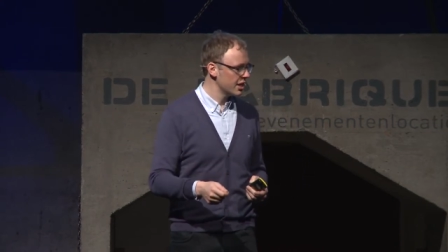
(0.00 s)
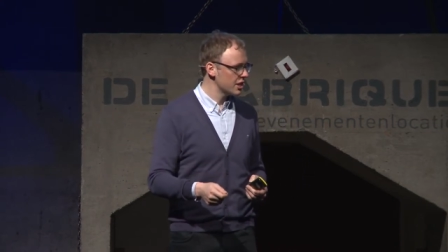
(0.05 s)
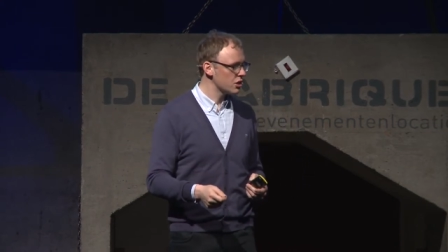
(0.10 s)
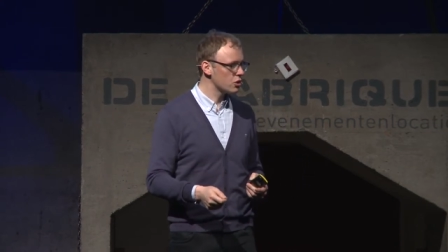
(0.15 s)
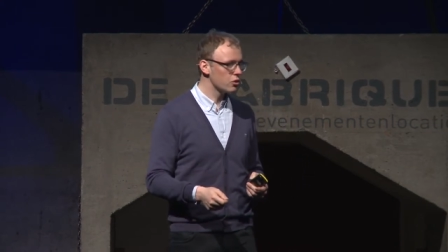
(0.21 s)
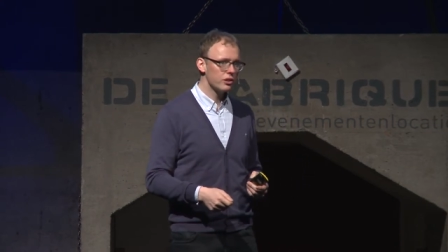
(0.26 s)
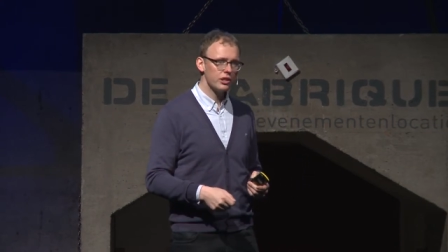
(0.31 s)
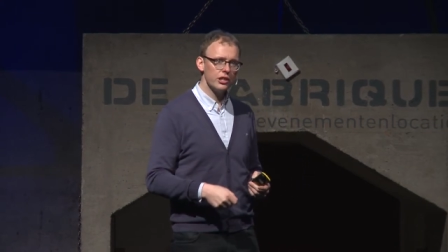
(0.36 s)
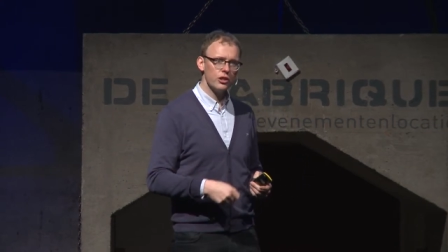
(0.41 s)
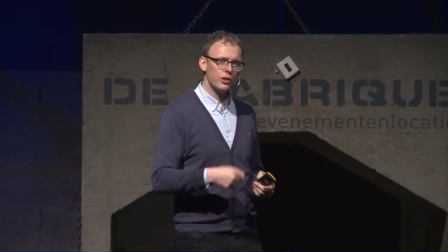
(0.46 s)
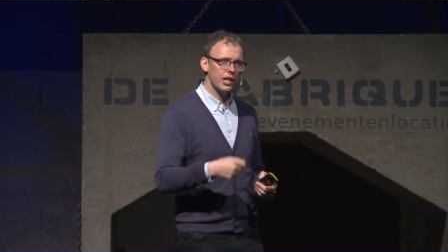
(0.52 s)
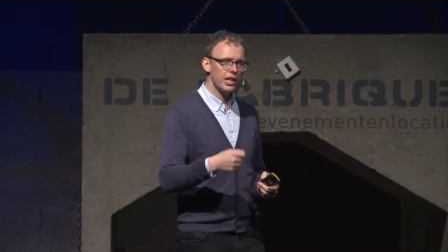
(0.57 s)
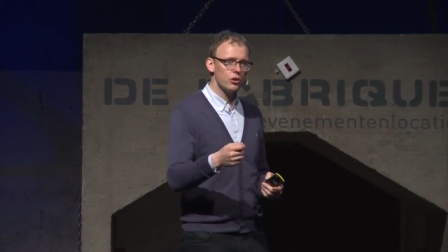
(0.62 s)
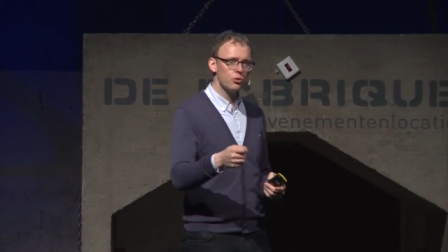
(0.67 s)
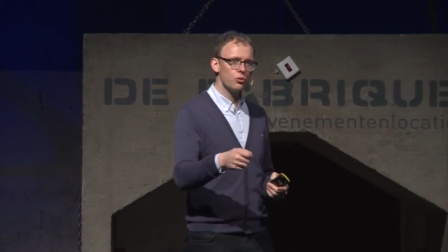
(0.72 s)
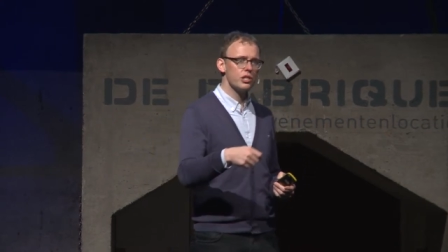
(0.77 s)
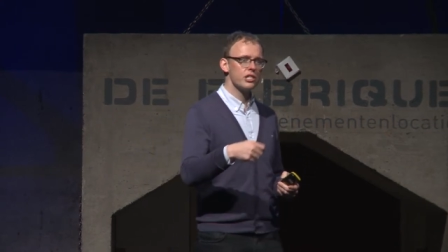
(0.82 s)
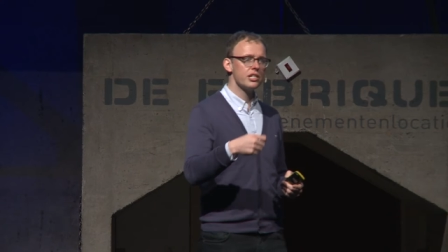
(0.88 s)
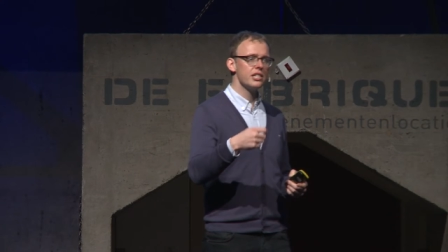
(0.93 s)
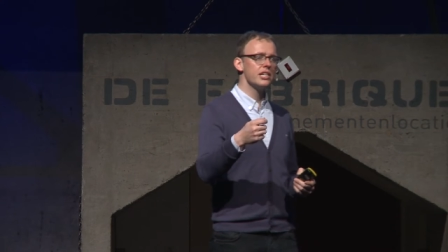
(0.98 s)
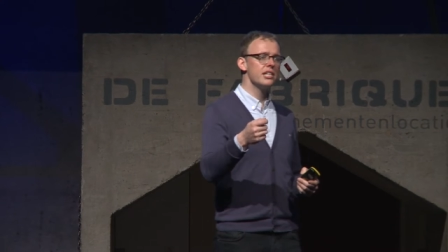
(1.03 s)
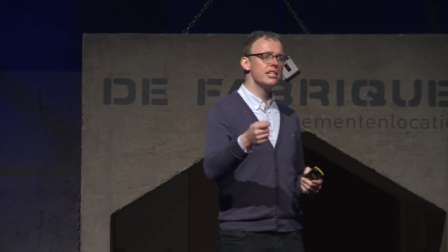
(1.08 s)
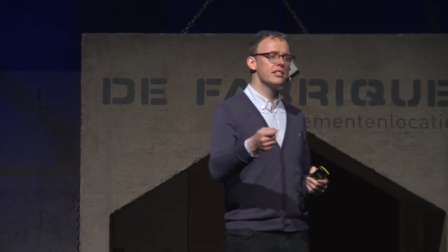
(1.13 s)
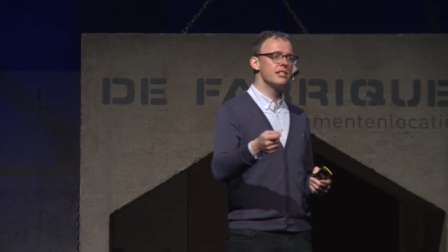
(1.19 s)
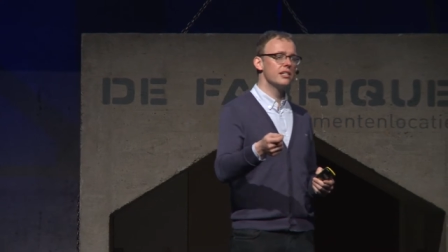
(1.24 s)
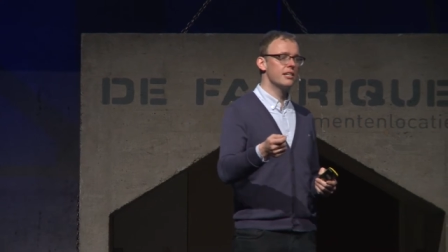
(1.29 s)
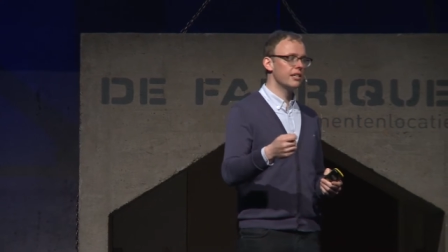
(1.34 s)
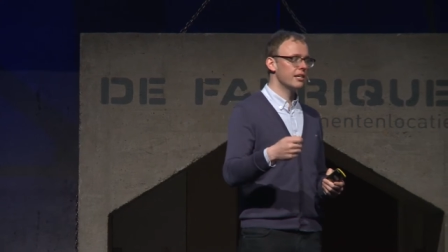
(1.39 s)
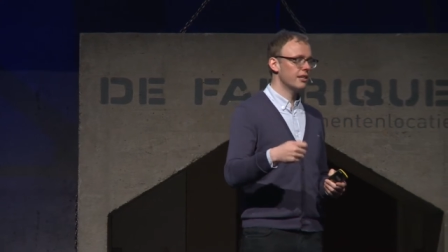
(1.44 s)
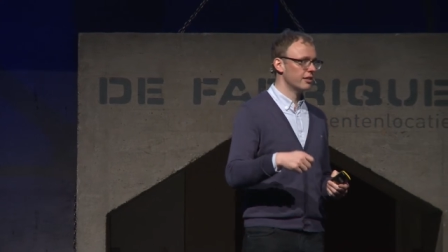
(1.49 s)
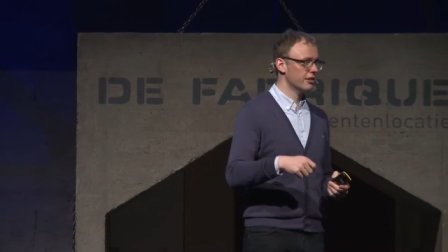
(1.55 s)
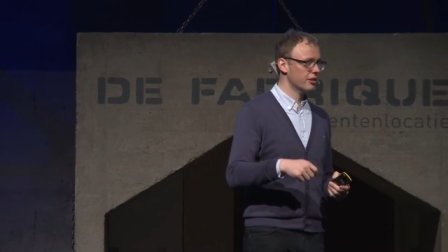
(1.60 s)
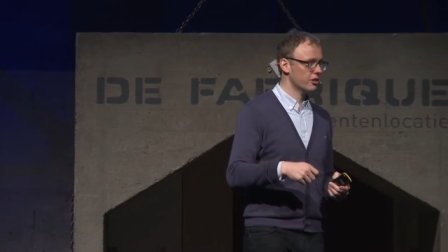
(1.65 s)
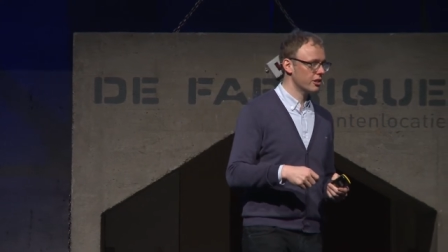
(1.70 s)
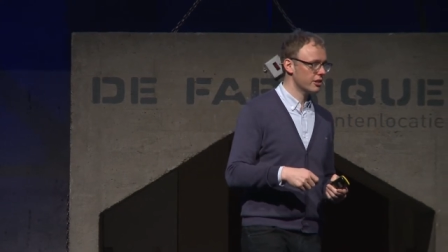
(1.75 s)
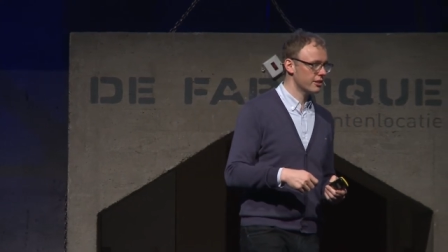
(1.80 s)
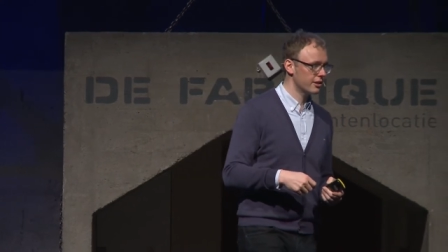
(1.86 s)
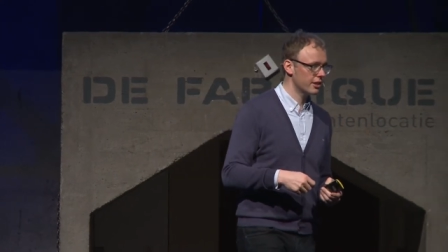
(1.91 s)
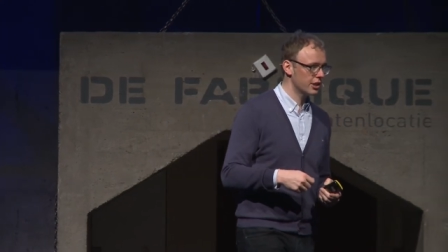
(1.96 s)
So you can do this easily in
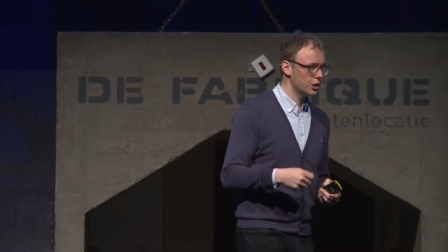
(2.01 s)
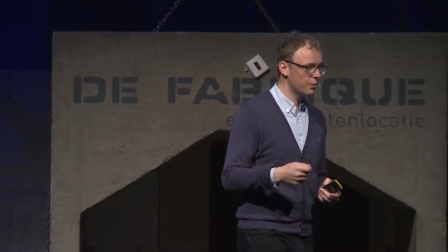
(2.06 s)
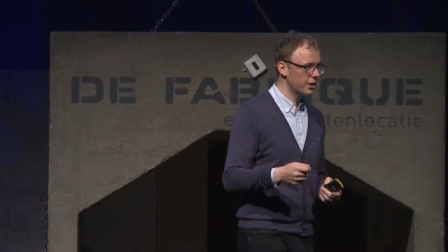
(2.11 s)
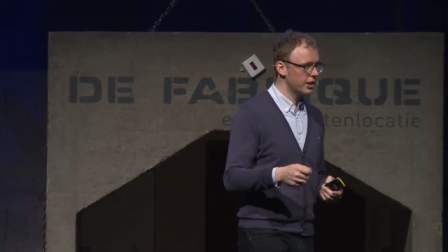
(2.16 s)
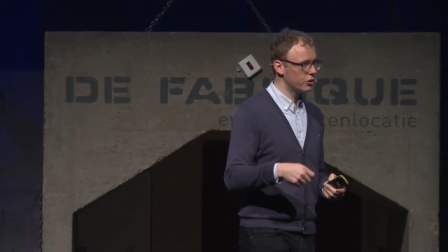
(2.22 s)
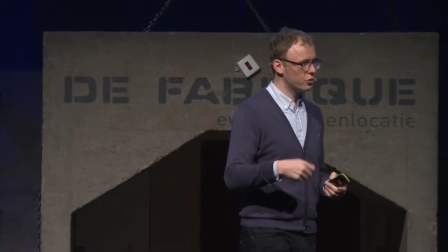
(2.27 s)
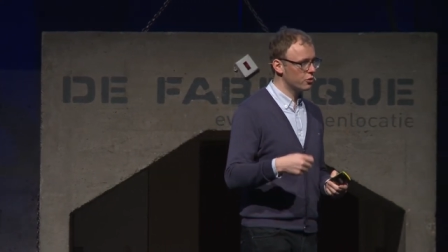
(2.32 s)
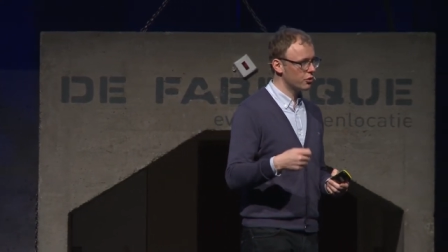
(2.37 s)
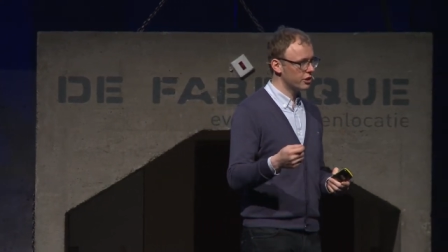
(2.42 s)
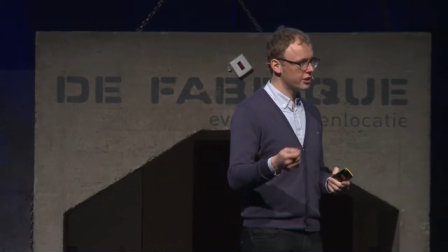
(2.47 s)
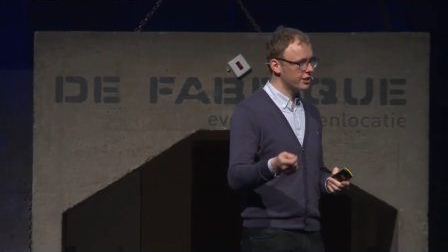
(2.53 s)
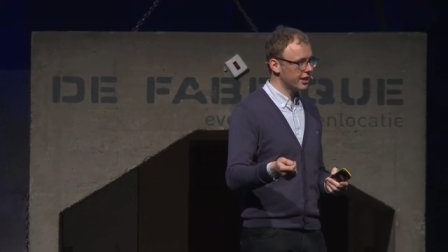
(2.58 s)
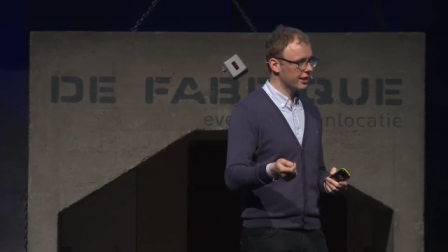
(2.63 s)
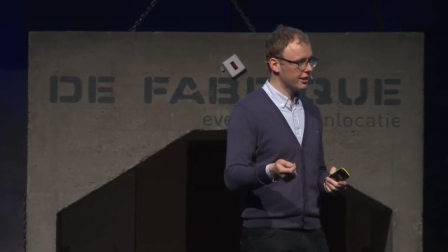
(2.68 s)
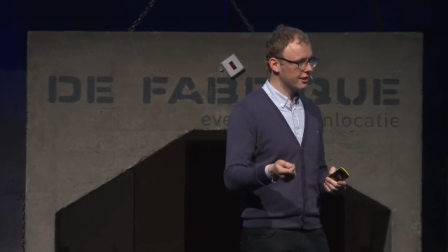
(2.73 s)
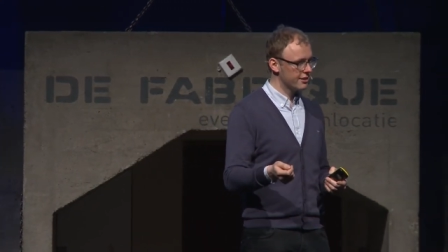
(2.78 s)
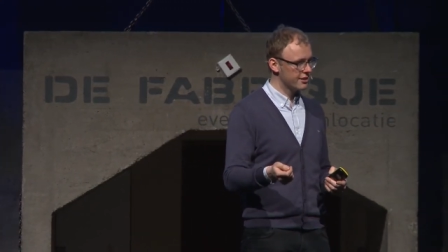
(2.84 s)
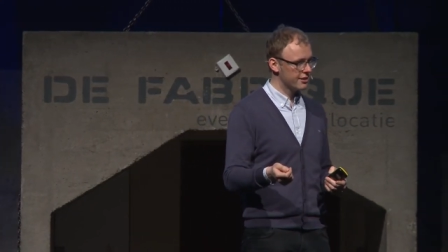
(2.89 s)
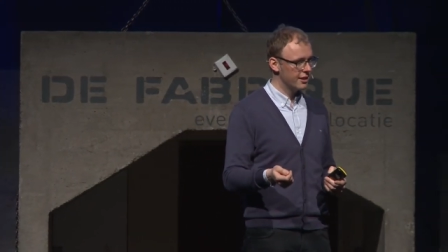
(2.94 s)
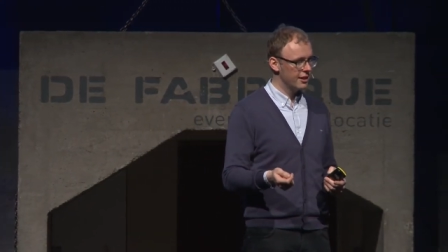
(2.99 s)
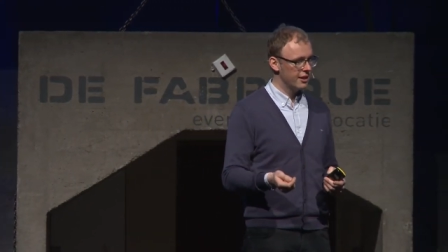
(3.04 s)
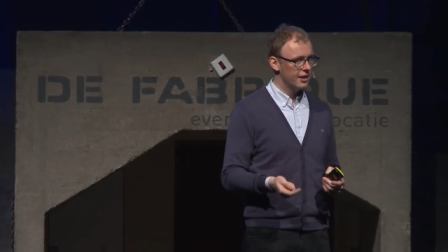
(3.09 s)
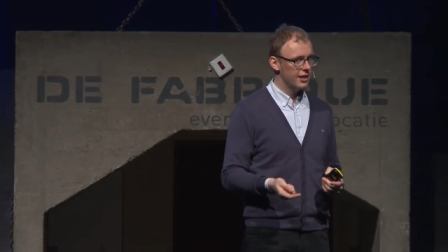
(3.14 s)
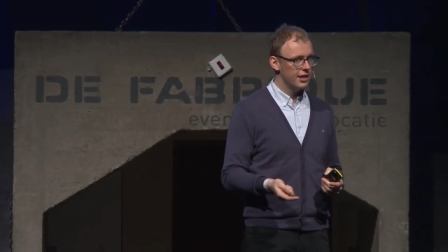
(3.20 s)
just uh, 20, 30 seconds.